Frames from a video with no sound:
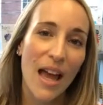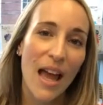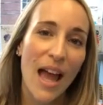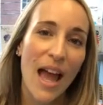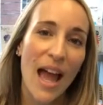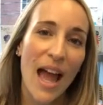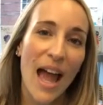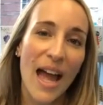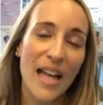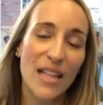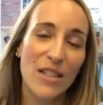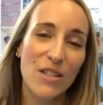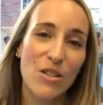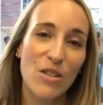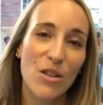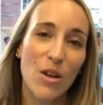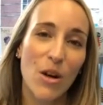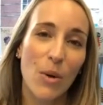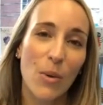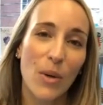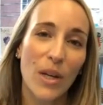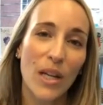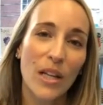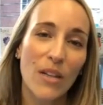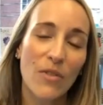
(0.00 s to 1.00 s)
And
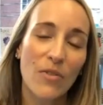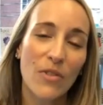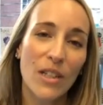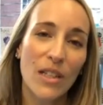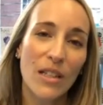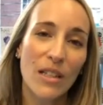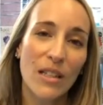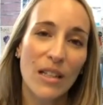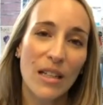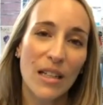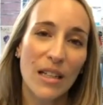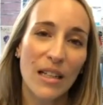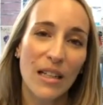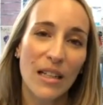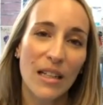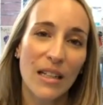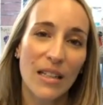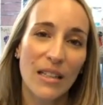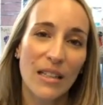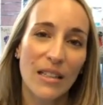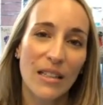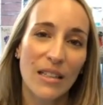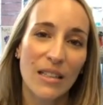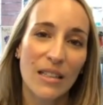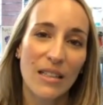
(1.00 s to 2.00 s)
so even
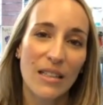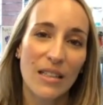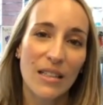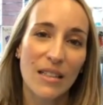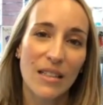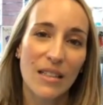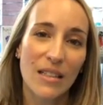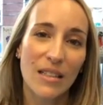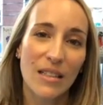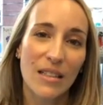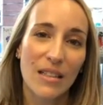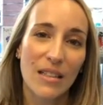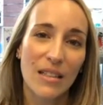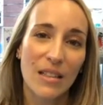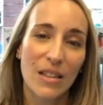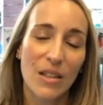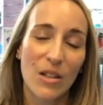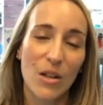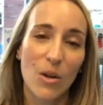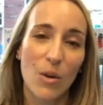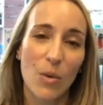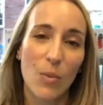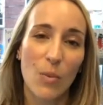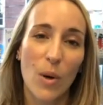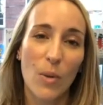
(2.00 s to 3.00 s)
in,
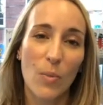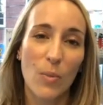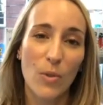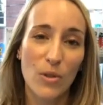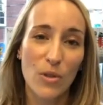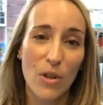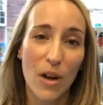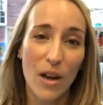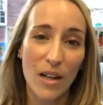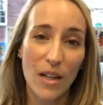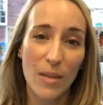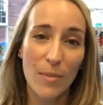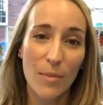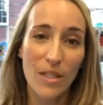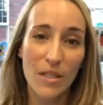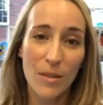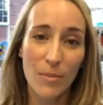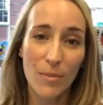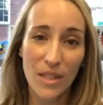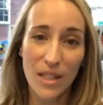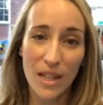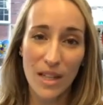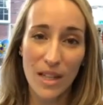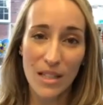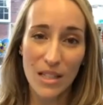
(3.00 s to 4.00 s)
when we're talking about
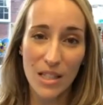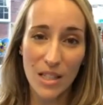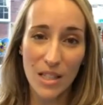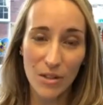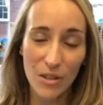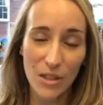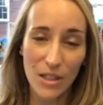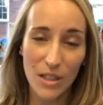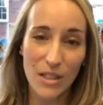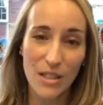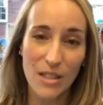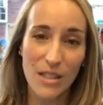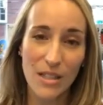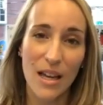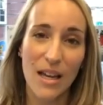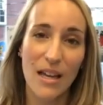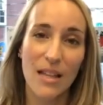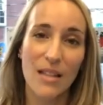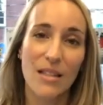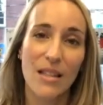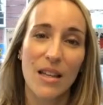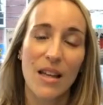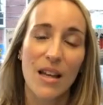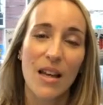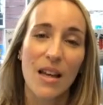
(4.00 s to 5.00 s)
something as serious
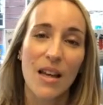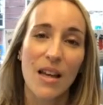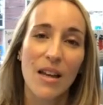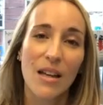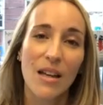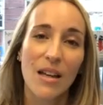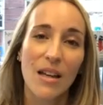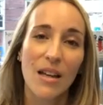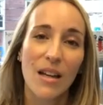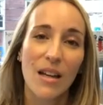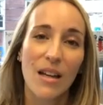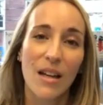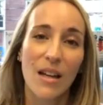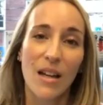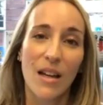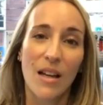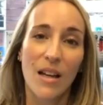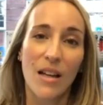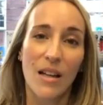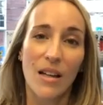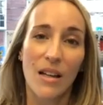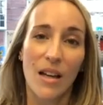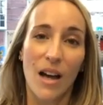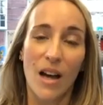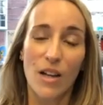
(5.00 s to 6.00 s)
as
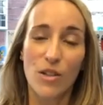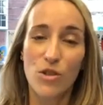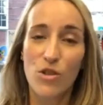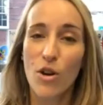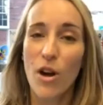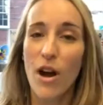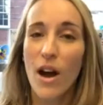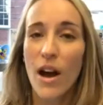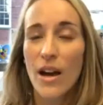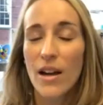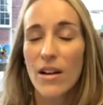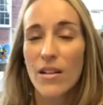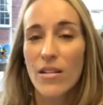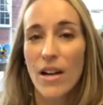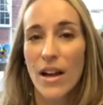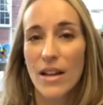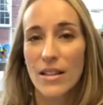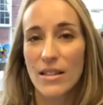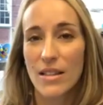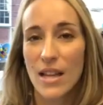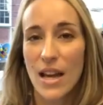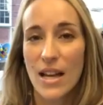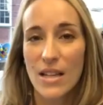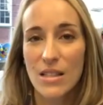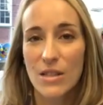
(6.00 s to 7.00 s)
a trial
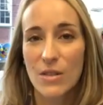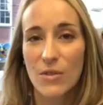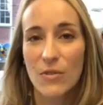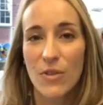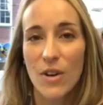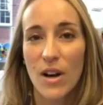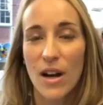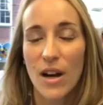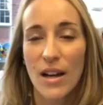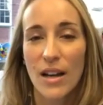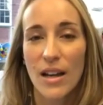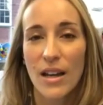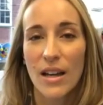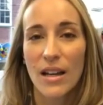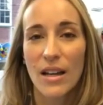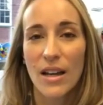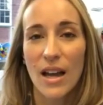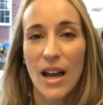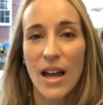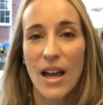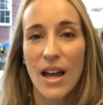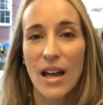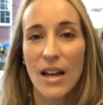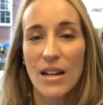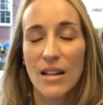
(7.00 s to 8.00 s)
and testifying
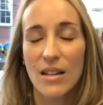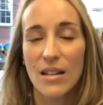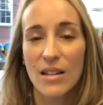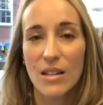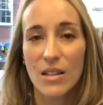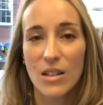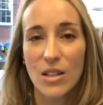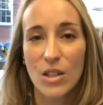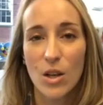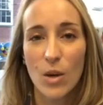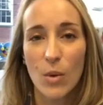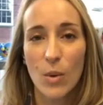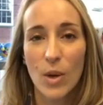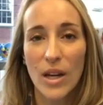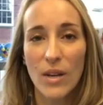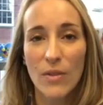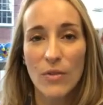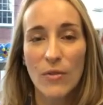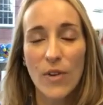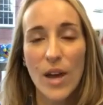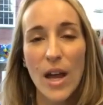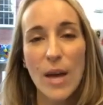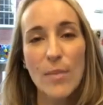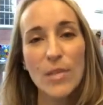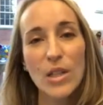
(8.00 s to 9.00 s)
and, in
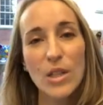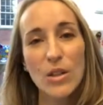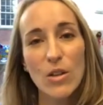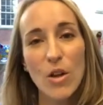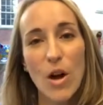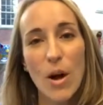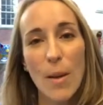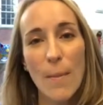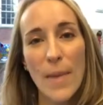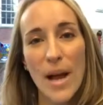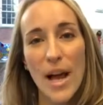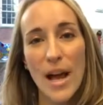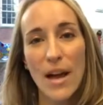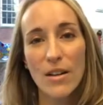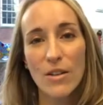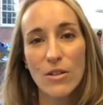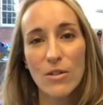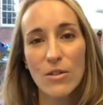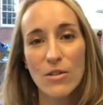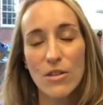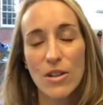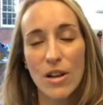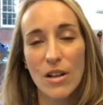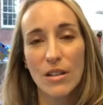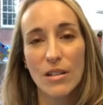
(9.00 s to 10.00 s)
family law
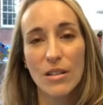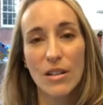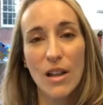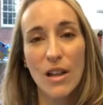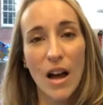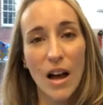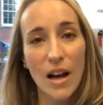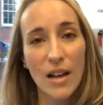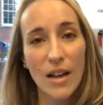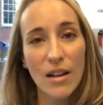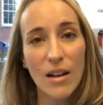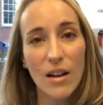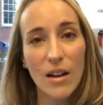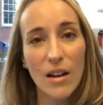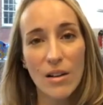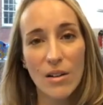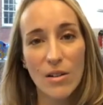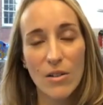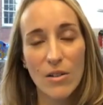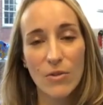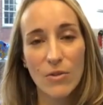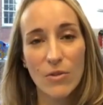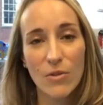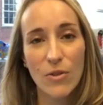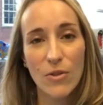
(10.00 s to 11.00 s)
matters, a lot
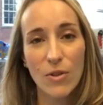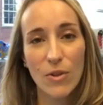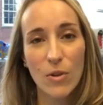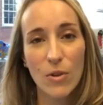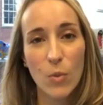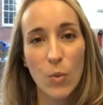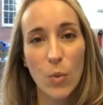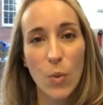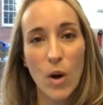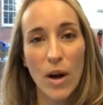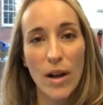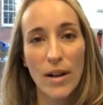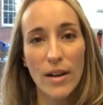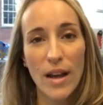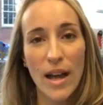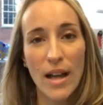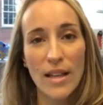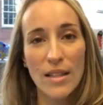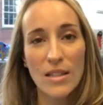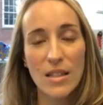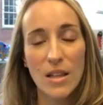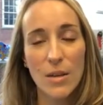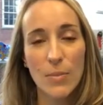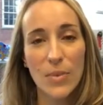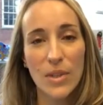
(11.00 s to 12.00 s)
of what
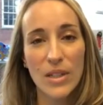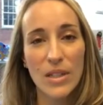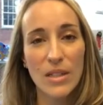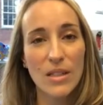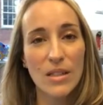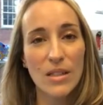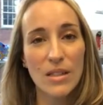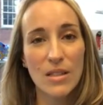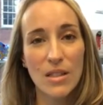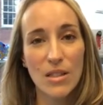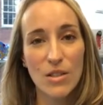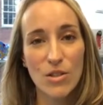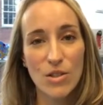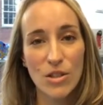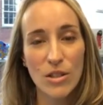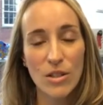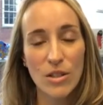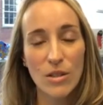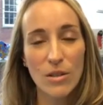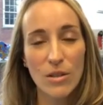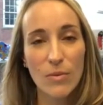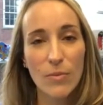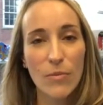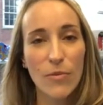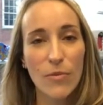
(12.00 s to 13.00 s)
ends up in a
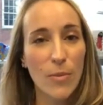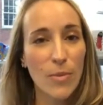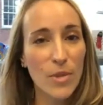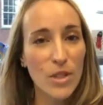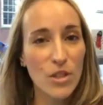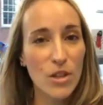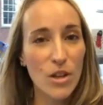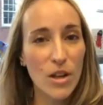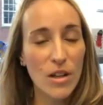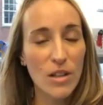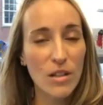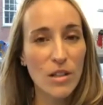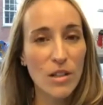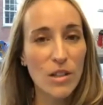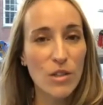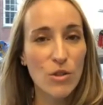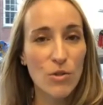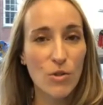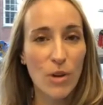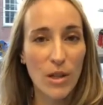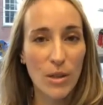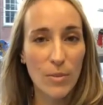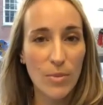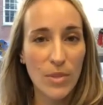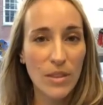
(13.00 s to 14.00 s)
decision from a judge is
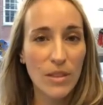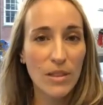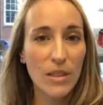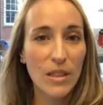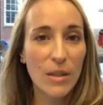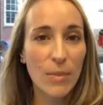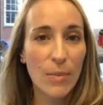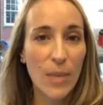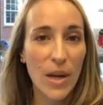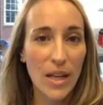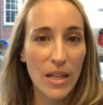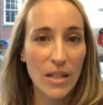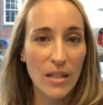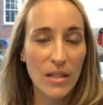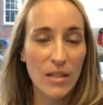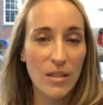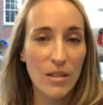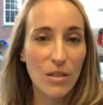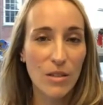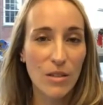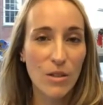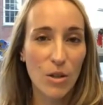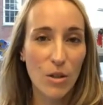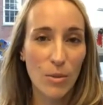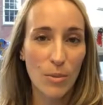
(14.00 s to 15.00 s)
credibility-based
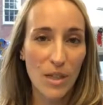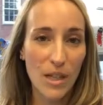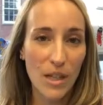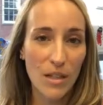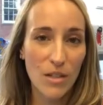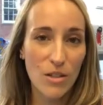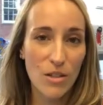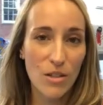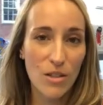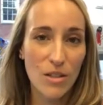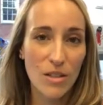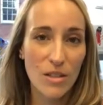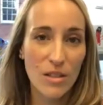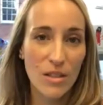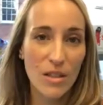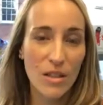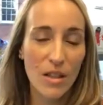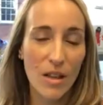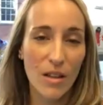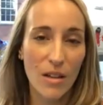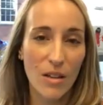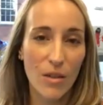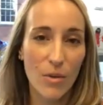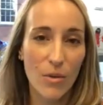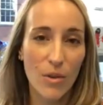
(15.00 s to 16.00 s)
determinations.
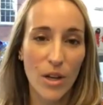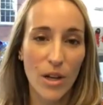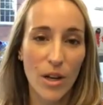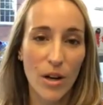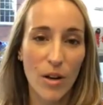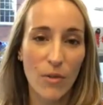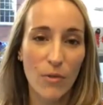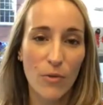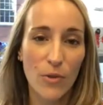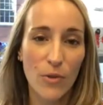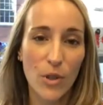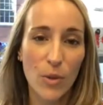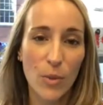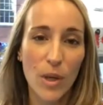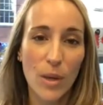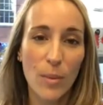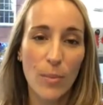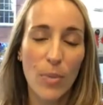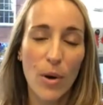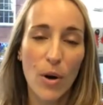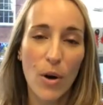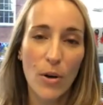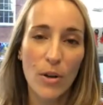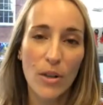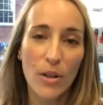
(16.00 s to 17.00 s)
They are viewing
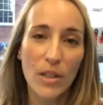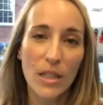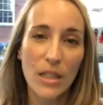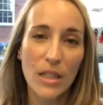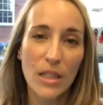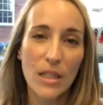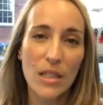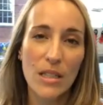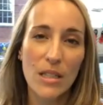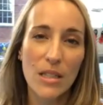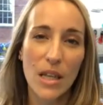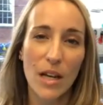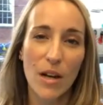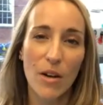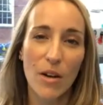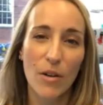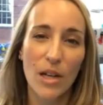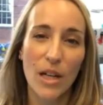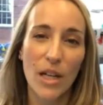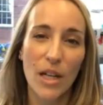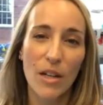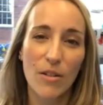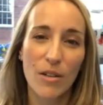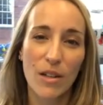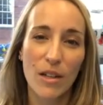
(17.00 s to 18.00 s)
parties, they are
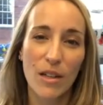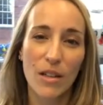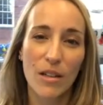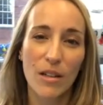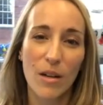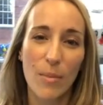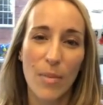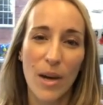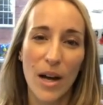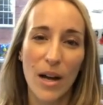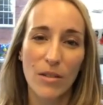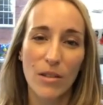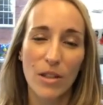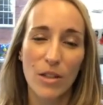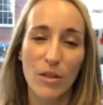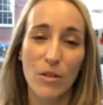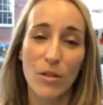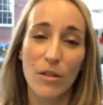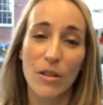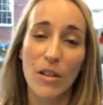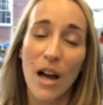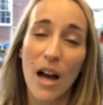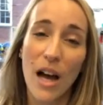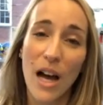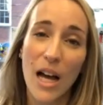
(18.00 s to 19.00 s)
hearing about their
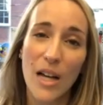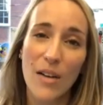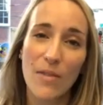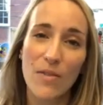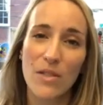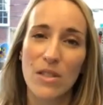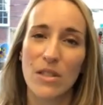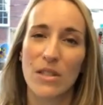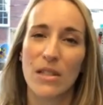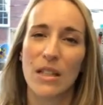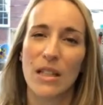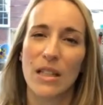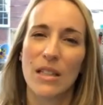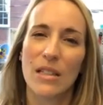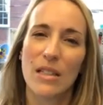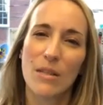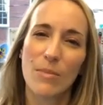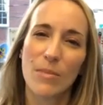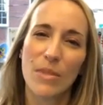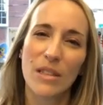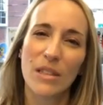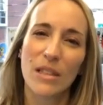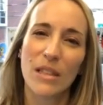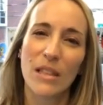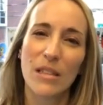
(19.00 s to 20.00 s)
lives and
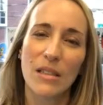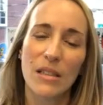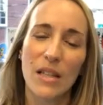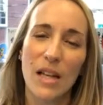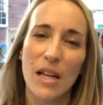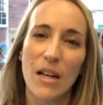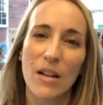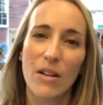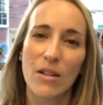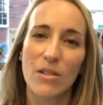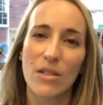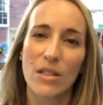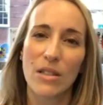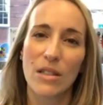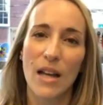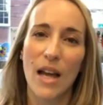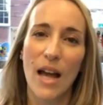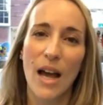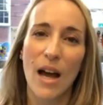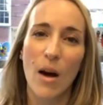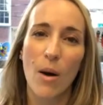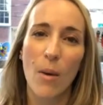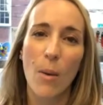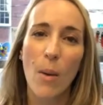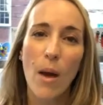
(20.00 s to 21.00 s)
intimate details and
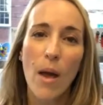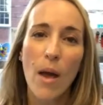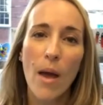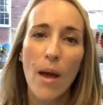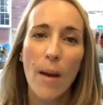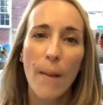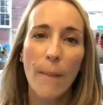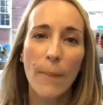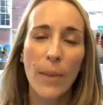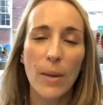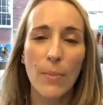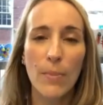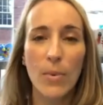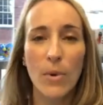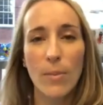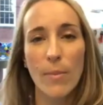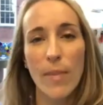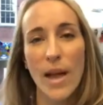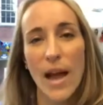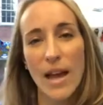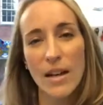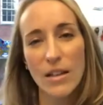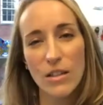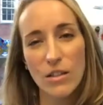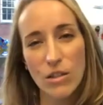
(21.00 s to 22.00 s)
how people
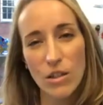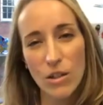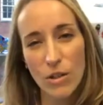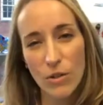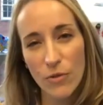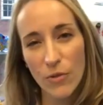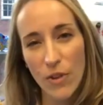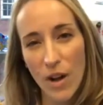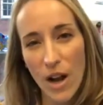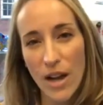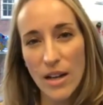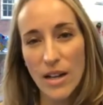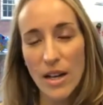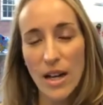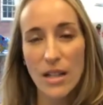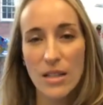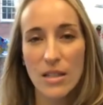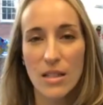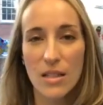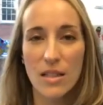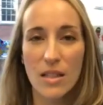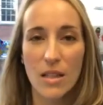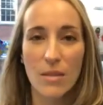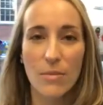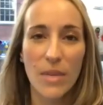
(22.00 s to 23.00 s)
manage their
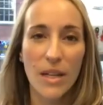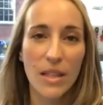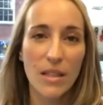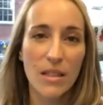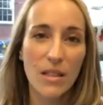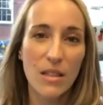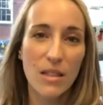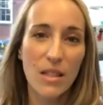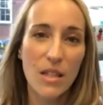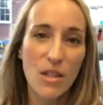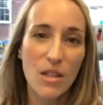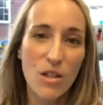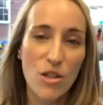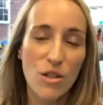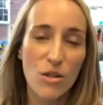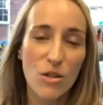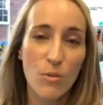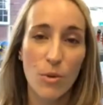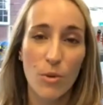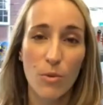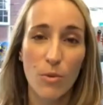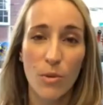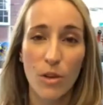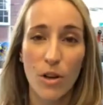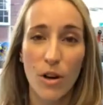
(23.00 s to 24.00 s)
finances and made decisions
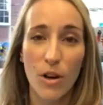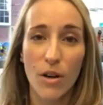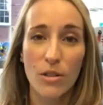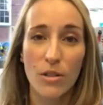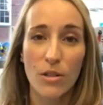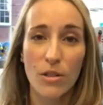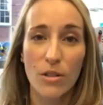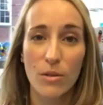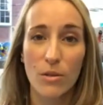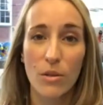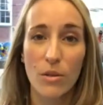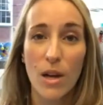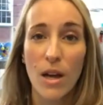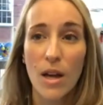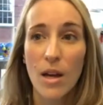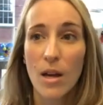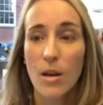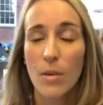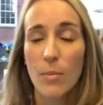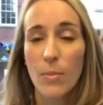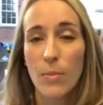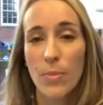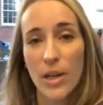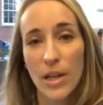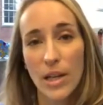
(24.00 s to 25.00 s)
with regard to
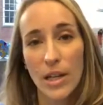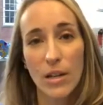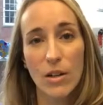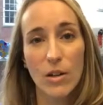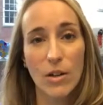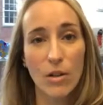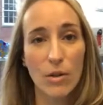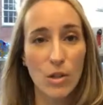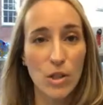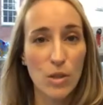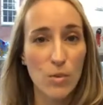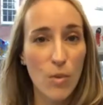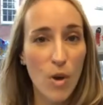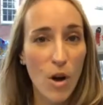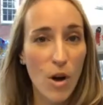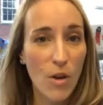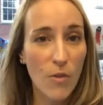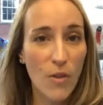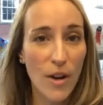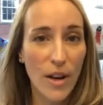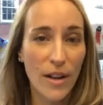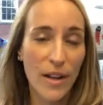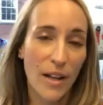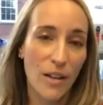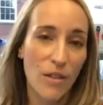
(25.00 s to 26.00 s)
big or small
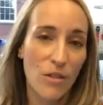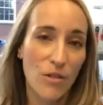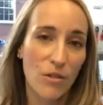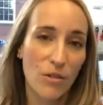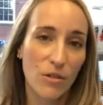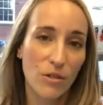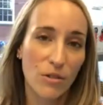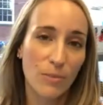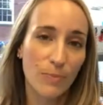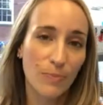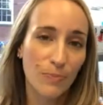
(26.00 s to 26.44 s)
financial